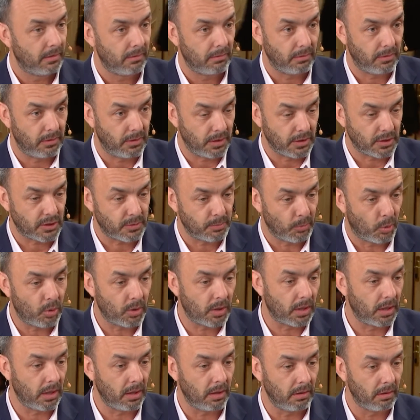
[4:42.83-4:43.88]
This
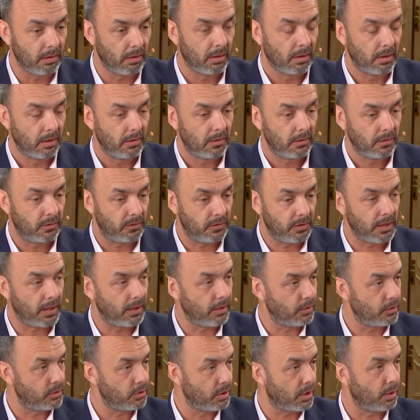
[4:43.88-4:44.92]
morning,
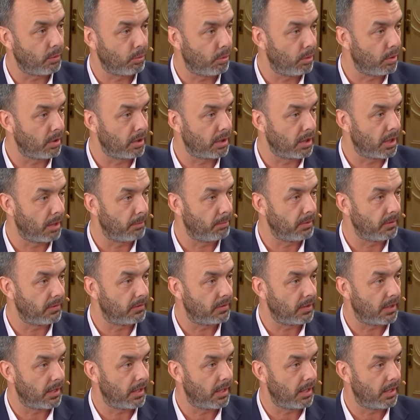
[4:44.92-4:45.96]
CIO should have woken up and
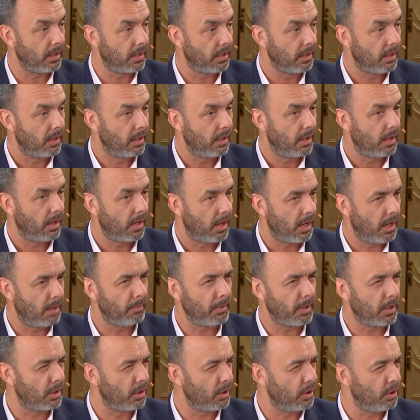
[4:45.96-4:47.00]
said, how
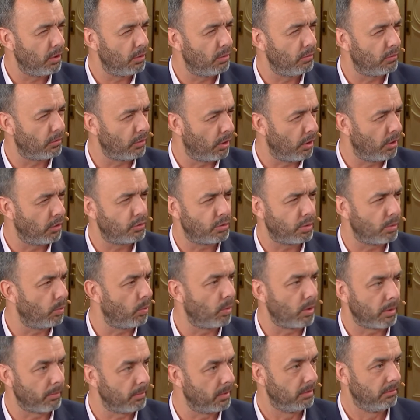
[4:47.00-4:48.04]
am I going to use ultra
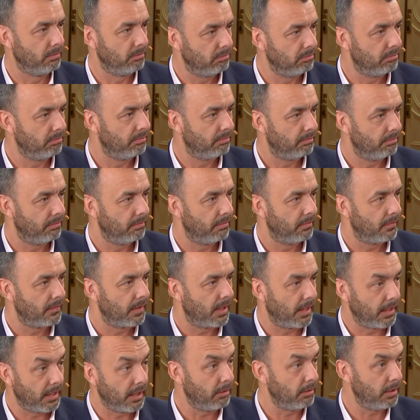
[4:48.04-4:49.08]
warm?
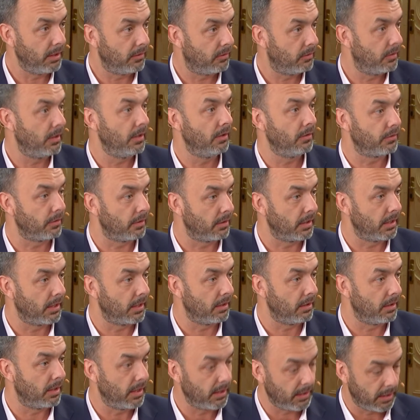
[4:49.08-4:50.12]
I now need skills on
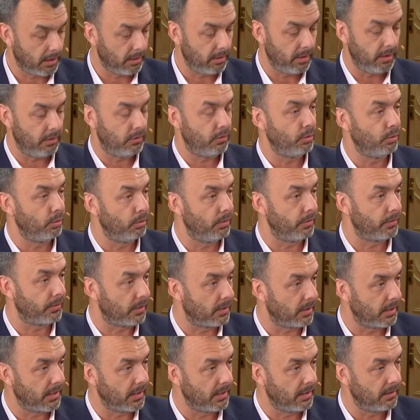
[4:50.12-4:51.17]
that. I now need tools
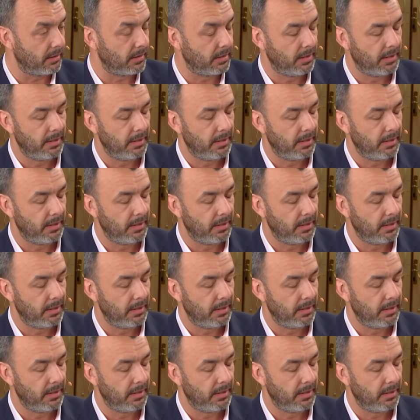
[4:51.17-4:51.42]
on that.